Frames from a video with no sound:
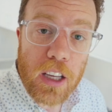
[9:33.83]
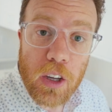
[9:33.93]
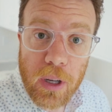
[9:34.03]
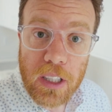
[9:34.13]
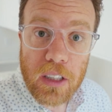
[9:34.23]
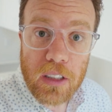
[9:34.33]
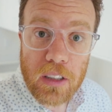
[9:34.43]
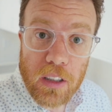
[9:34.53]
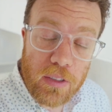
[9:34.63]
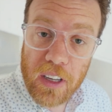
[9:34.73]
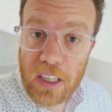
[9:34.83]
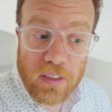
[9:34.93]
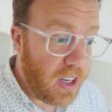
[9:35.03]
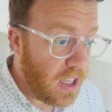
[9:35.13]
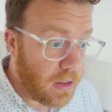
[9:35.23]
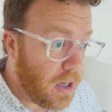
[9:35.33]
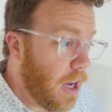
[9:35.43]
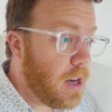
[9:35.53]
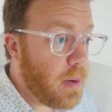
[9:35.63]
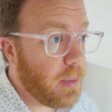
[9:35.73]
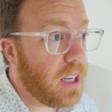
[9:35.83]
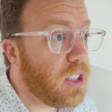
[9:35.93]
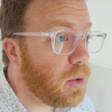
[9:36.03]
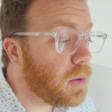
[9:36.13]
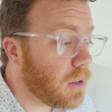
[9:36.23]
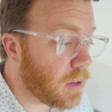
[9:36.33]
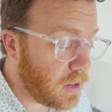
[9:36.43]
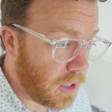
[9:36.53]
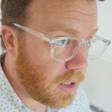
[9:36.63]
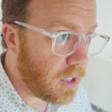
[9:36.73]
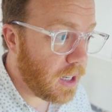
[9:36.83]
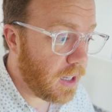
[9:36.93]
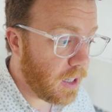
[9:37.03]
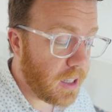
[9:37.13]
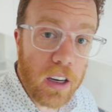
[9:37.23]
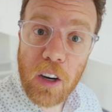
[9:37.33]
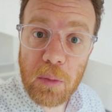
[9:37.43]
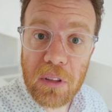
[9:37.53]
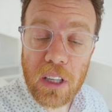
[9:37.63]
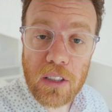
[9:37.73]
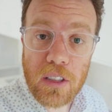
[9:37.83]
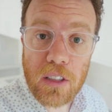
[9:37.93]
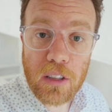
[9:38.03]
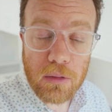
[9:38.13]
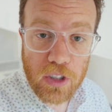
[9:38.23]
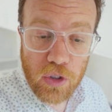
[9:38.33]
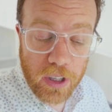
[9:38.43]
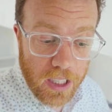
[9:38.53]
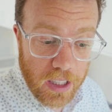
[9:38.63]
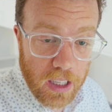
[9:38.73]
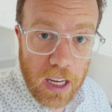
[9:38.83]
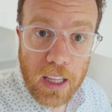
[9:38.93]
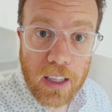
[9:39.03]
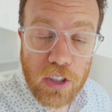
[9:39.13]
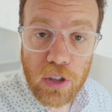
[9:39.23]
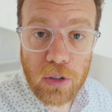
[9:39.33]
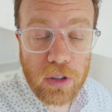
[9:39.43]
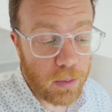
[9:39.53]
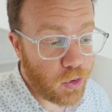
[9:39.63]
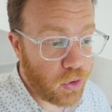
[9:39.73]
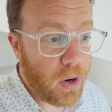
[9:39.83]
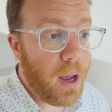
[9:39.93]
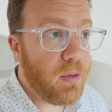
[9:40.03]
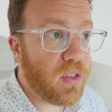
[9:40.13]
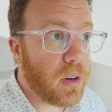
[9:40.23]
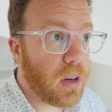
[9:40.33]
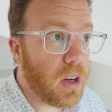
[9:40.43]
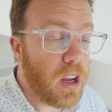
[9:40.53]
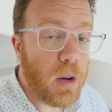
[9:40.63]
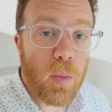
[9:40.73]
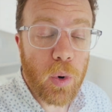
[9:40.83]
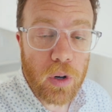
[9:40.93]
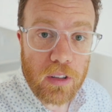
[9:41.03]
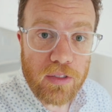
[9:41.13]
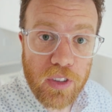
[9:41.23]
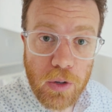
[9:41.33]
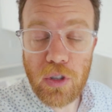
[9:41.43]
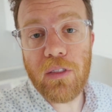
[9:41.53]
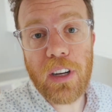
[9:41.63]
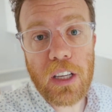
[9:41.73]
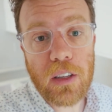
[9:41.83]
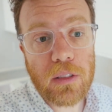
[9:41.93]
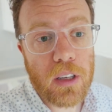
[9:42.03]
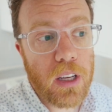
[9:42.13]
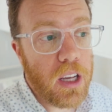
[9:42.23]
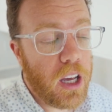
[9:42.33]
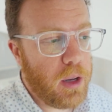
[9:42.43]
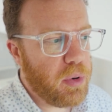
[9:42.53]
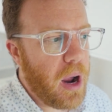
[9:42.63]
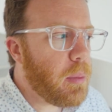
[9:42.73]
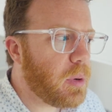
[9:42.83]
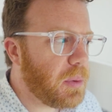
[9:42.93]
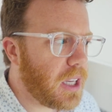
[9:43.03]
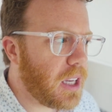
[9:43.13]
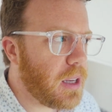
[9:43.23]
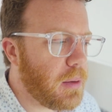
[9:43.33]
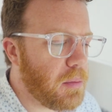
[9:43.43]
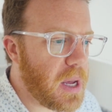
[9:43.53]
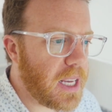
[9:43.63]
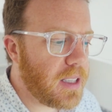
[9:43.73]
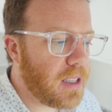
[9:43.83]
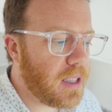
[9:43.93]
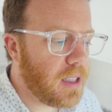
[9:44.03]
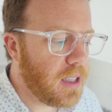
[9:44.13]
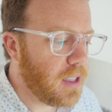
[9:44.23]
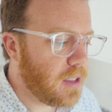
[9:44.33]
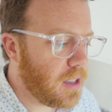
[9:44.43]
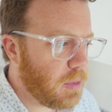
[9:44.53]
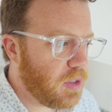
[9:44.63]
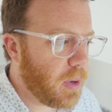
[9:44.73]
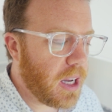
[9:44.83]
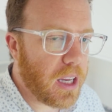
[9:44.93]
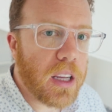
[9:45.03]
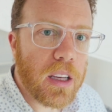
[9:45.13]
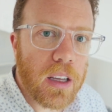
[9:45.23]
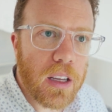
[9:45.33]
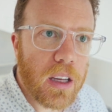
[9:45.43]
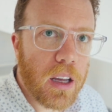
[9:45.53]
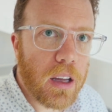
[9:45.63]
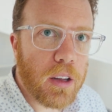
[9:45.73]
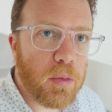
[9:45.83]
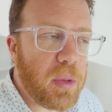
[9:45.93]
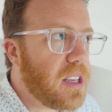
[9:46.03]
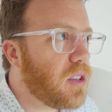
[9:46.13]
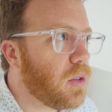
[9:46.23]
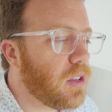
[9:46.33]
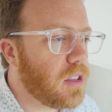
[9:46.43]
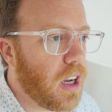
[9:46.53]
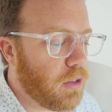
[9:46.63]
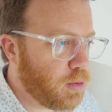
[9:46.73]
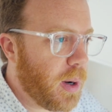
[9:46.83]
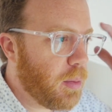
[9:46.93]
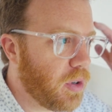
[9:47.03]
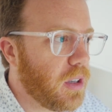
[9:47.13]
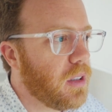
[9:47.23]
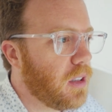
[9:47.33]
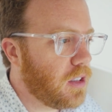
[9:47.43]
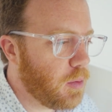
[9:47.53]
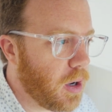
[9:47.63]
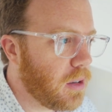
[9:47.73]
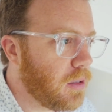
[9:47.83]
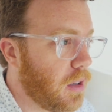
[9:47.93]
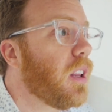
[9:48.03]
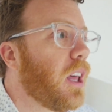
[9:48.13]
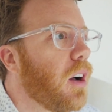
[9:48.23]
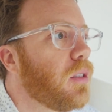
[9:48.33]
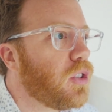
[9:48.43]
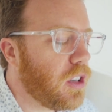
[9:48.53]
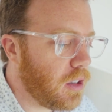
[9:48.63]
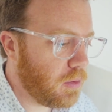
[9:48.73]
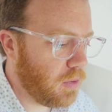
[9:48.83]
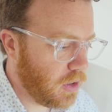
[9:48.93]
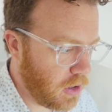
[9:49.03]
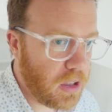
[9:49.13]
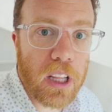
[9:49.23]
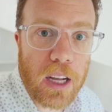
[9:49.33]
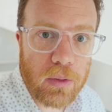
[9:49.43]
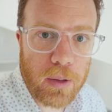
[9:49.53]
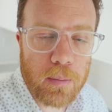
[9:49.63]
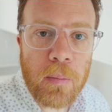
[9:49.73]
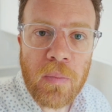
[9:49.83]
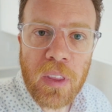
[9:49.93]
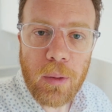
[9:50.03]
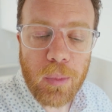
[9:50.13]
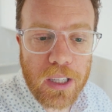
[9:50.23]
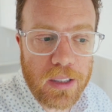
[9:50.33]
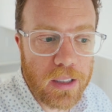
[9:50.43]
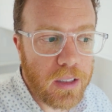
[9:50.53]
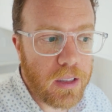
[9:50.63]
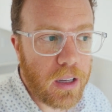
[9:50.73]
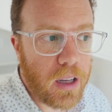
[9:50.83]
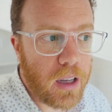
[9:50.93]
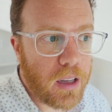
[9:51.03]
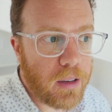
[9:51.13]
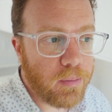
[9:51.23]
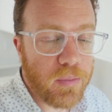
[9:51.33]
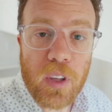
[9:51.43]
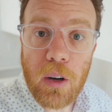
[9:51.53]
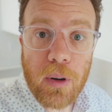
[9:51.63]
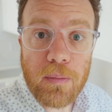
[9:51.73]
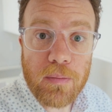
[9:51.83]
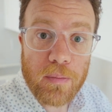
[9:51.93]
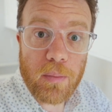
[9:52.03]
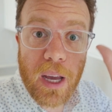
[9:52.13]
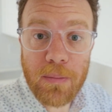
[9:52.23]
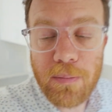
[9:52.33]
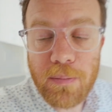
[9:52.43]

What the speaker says: quick little fun video talking about my tools, and I hope that you enjoyed it and that you subscribe for more future videos. I probably missed some of my best tools, and I'll remember it like tomorrow. I'm like, oh, I should have included that one. But, oh well, bye.